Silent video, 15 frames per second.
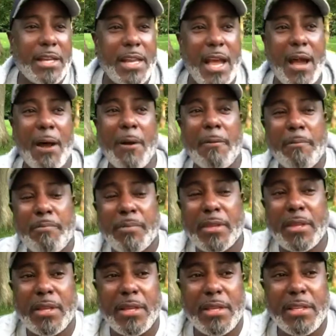Now,
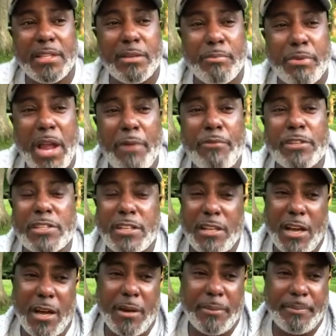the Breakfast
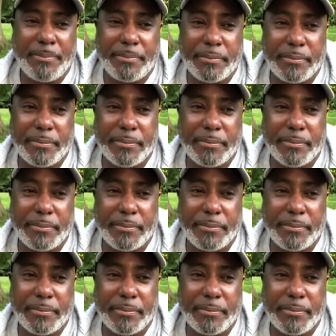Club